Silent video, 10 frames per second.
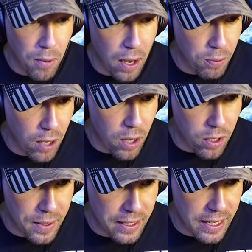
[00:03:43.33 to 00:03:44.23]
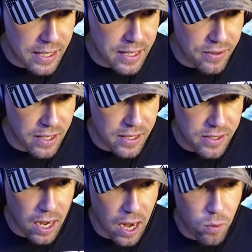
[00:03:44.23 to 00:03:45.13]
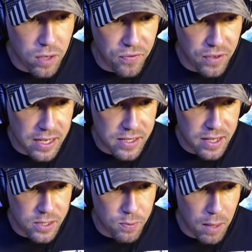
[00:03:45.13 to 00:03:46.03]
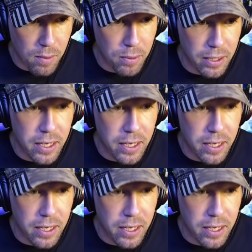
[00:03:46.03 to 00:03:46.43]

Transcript: I probably would have been guessing this. I, I would have guessed this probably.